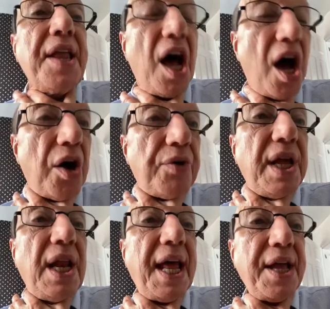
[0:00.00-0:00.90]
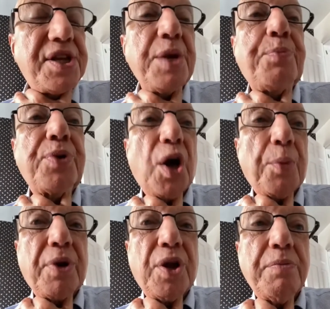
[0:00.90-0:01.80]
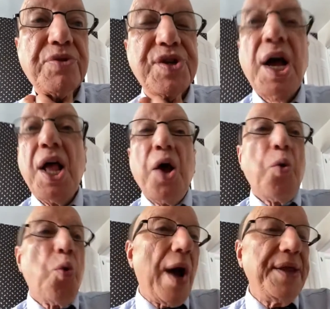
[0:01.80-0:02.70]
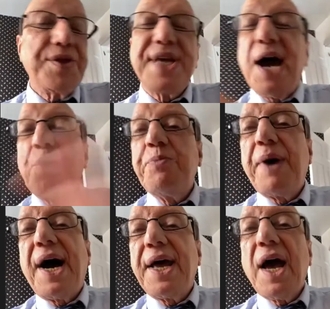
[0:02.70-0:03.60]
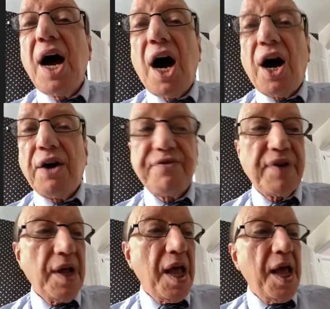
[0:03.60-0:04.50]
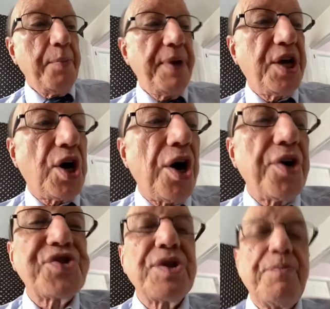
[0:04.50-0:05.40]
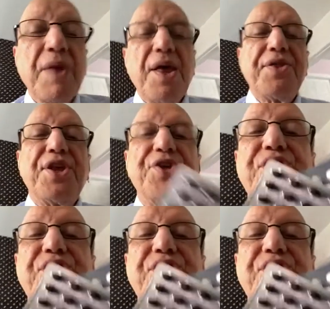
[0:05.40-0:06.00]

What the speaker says: heart-related problems went down by half, because the